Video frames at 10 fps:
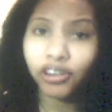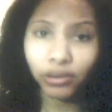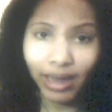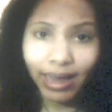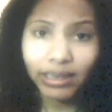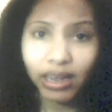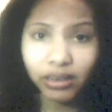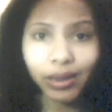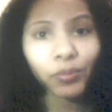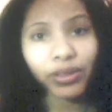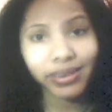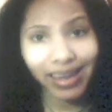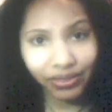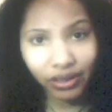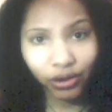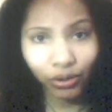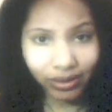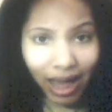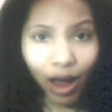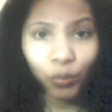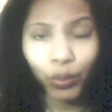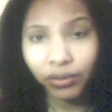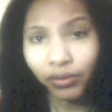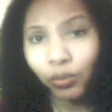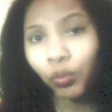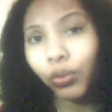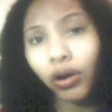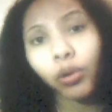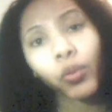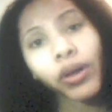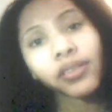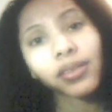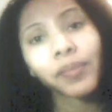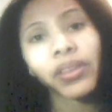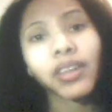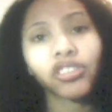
you'll likely end up with nothing or not with or with something